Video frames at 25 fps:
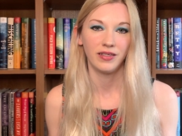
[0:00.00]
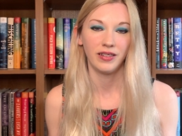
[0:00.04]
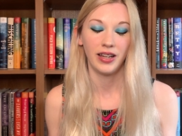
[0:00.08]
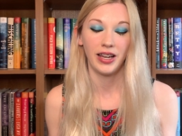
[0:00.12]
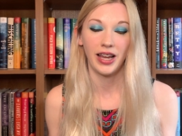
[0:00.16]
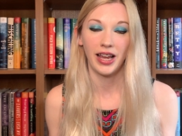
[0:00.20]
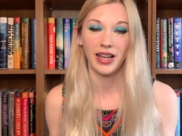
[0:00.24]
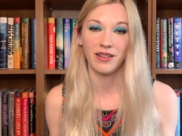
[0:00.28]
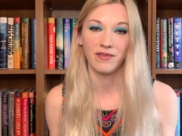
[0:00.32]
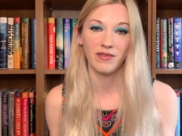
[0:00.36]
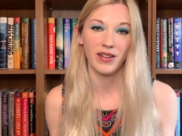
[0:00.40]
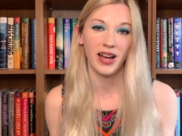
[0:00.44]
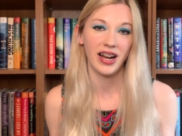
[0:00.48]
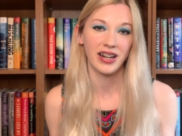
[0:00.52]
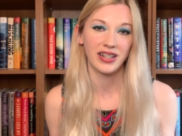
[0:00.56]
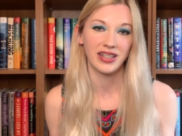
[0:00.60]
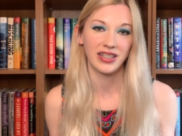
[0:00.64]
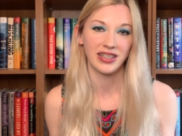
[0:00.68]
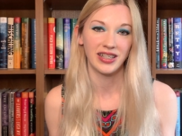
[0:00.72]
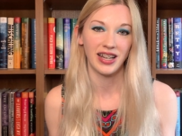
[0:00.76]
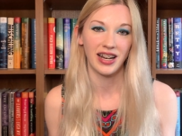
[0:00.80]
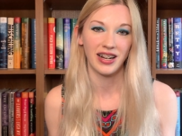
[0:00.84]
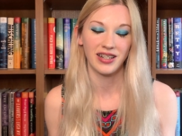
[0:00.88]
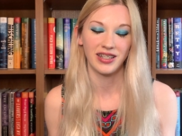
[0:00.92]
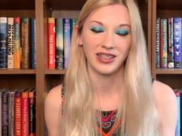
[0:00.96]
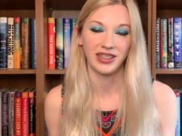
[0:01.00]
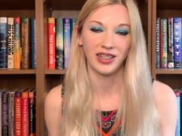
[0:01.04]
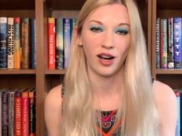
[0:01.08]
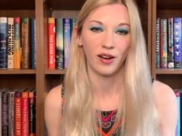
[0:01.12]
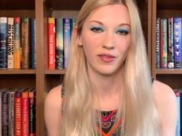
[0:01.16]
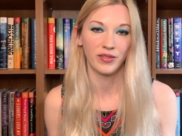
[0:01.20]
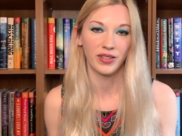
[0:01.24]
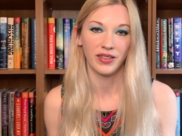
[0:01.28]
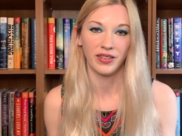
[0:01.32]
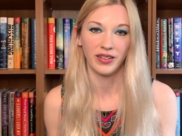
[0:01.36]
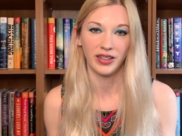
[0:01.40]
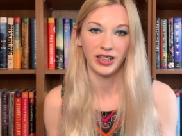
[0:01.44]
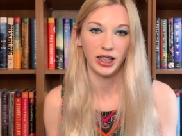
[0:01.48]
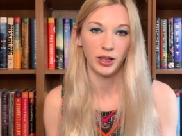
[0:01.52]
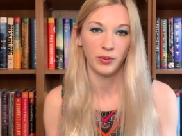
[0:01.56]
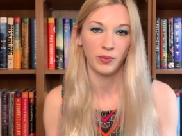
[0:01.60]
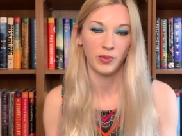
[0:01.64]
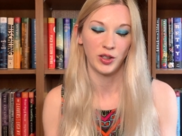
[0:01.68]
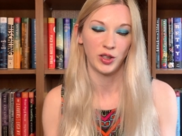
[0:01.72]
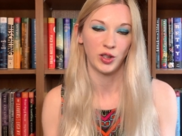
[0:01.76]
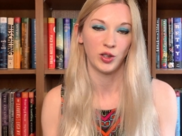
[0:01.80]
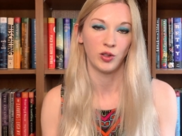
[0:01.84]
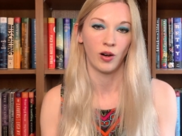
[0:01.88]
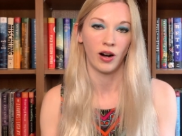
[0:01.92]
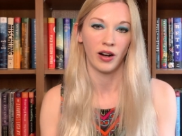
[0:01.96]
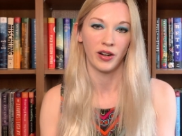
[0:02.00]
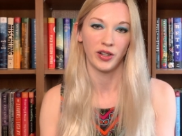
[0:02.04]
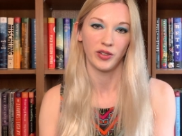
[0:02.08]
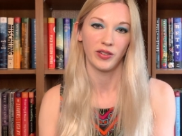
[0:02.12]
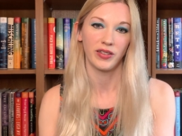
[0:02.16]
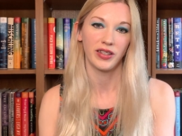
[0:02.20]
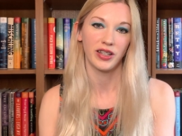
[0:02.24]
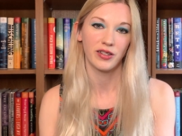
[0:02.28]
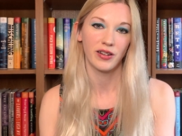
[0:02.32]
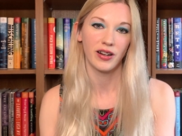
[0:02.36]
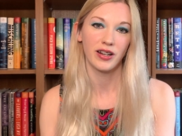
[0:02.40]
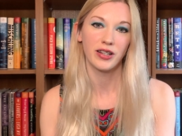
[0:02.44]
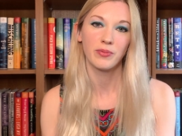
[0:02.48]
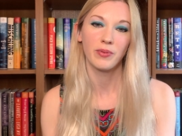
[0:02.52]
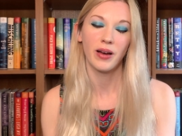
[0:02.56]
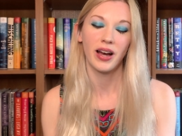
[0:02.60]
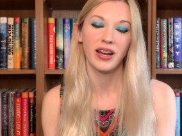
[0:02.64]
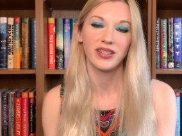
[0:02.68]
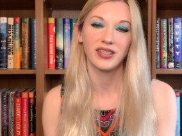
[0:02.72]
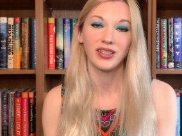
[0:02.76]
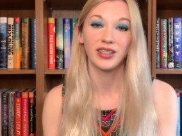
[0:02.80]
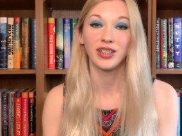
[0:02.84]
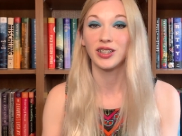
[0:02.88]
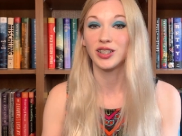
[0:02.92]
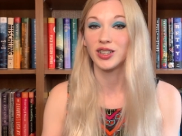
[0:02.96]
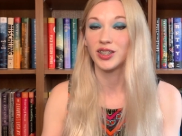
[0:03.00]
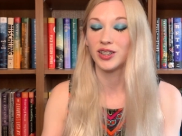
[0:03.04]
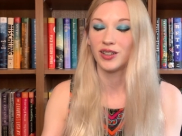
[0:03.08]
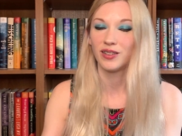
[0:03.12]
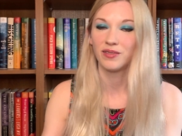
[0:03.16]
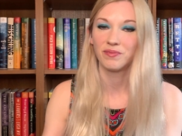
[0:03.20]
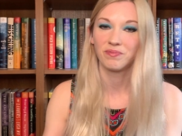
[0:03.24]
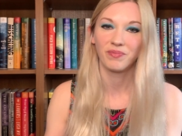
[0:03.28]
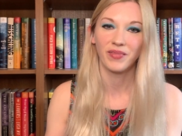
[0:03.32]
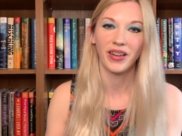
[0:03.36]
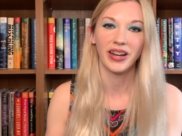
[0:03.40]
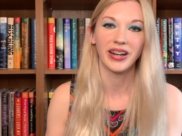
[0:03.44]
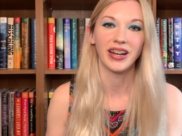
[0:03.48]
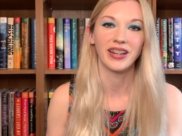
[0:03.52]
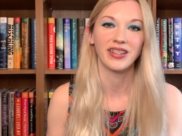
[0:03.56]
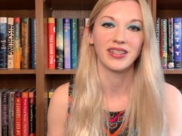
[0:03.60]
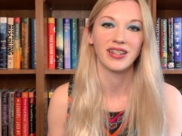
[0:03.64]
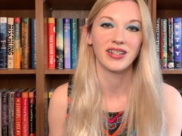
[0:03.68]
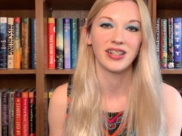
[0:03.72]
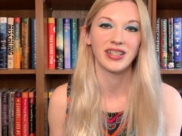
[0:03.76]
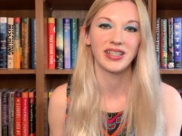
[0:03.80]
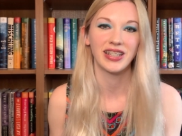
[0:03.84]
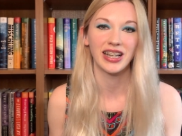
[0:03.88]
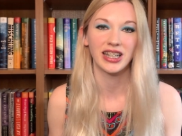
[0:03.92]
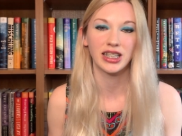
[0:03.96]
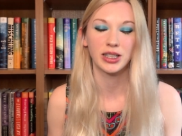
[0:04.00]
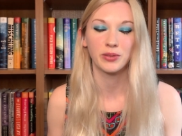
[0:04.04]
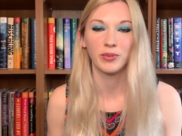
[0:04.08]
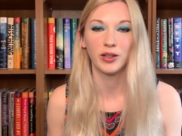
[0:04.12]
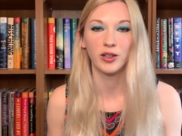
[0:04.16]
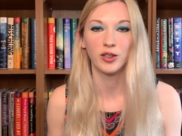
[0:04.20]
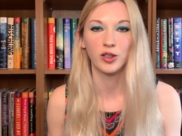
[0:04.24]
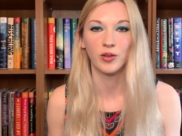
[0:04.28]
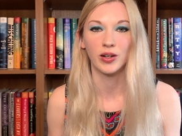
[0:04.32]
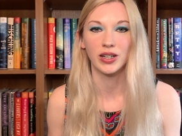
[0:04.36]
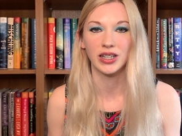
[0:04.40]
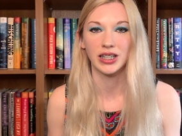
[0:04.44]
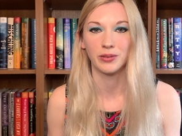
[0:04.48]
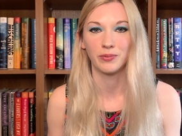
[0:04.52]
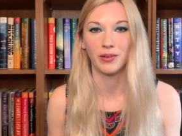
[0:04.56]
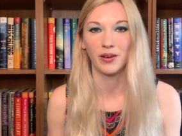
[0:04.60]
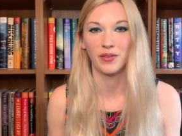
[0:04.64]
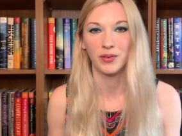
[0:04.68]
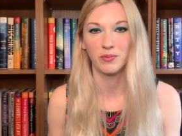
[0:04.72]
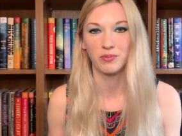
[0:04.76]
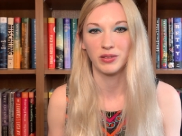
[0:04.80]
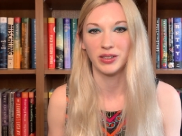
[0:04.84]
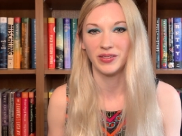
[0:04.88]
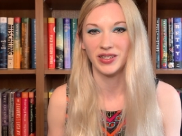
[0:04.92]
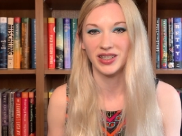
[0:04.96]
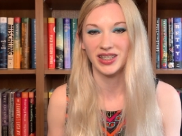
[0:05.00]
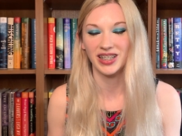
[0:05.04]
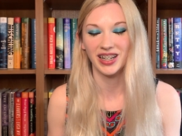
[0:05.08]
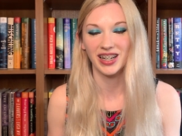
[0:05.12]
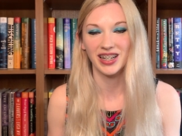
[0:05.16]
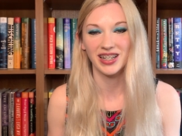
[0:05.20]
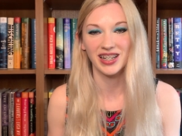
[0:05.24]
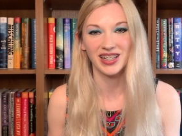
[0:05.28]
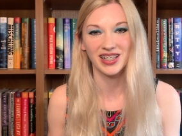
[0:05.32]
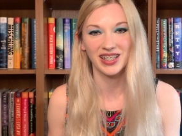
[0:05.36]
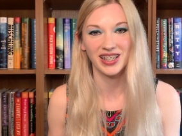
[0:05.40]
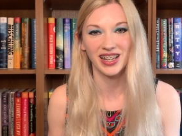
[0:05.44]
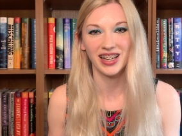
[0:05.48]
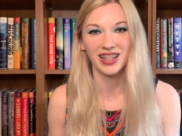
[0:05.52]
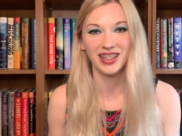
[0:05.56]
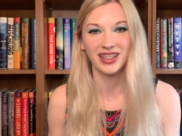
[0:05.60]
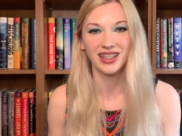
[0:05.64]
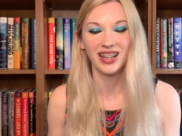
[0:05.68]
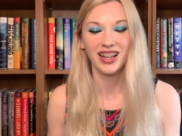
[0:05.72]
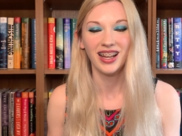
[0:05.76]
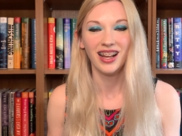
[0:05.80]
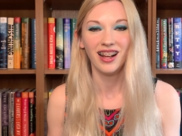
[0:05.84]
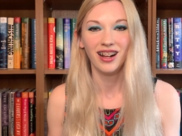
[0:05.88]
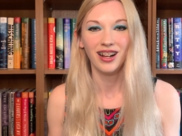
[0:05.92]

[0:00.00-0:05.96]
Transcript: In fact, it's actually often the humans who are doing the trespassing, so I guess I just answered my own question about the previous thing I just said.